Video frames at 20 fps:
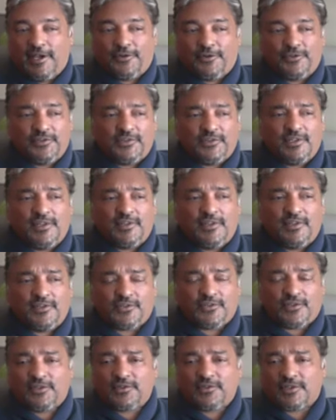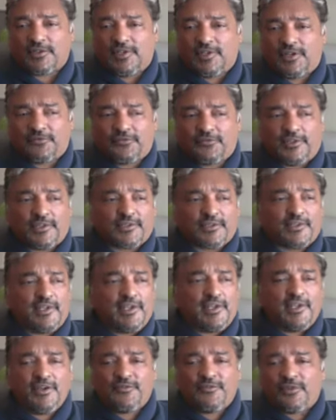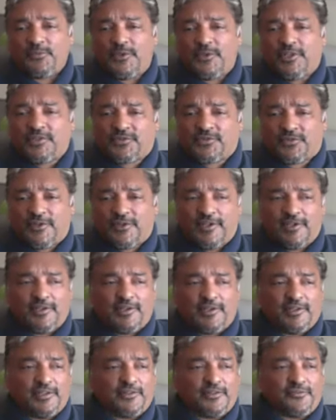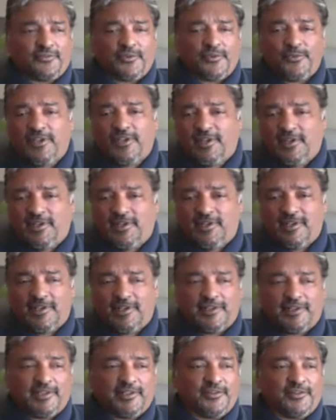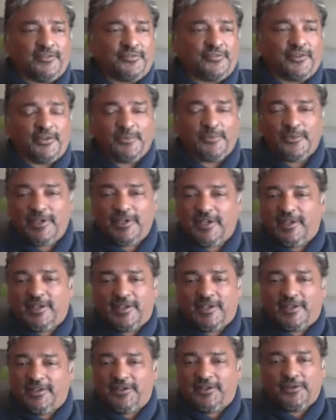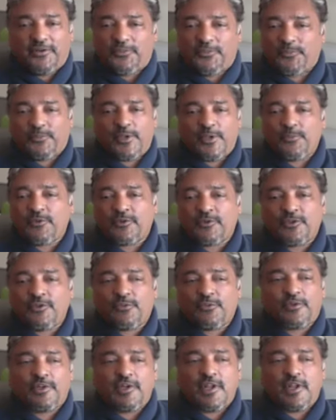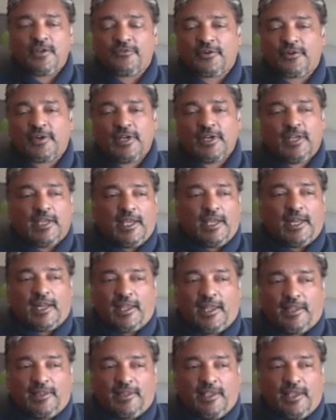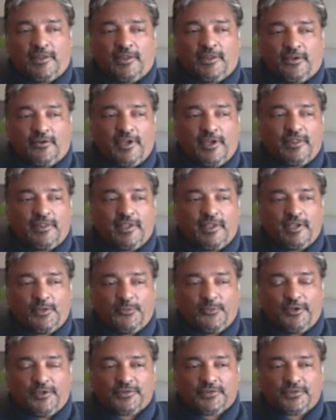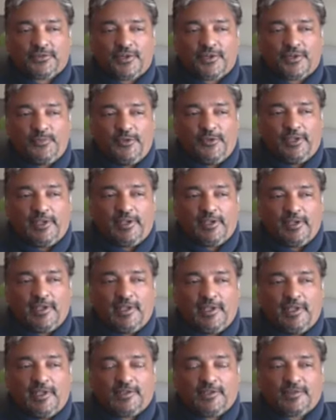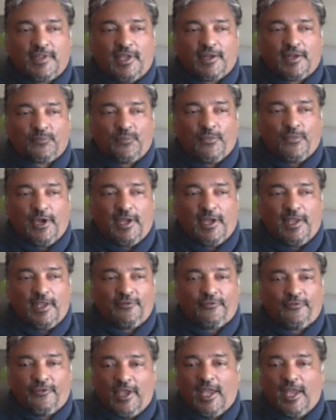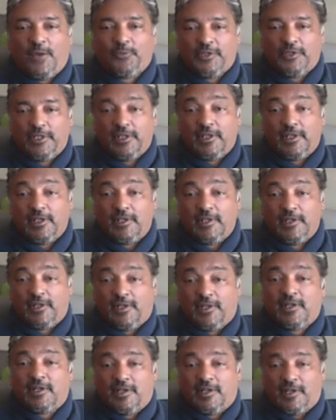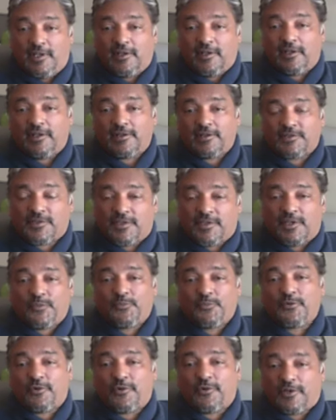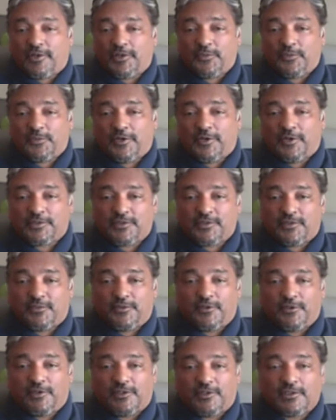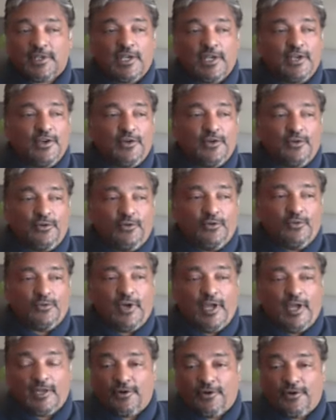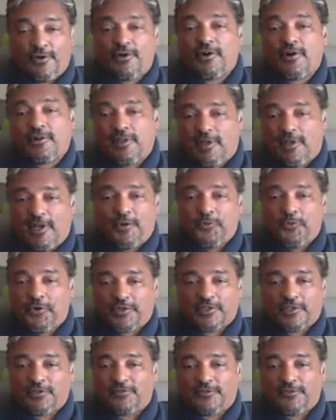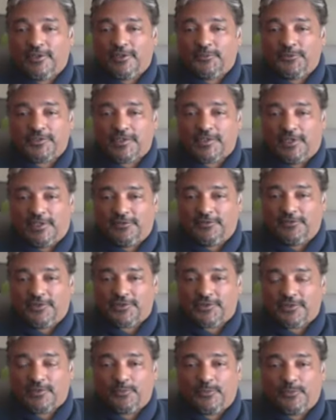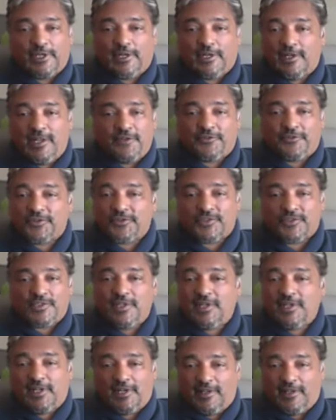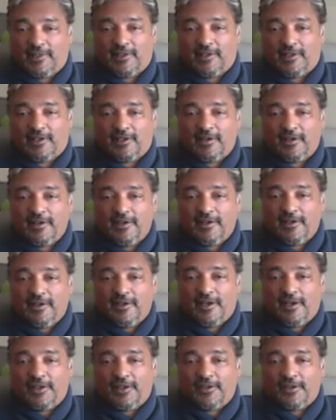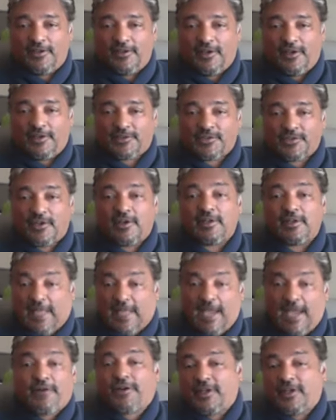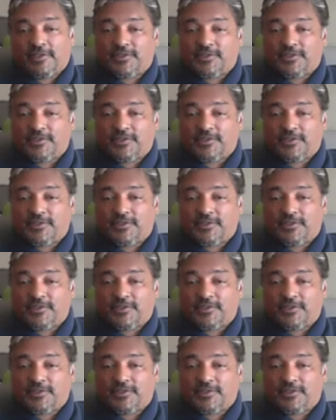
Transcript: You see these shows on Netflix from Israel and from India and from, you know, people you would never, and the other great thing about streaming is that my family in India and Singapore and other parts of the world who had heard that I worked in film and television but had never seen anything I saw now get to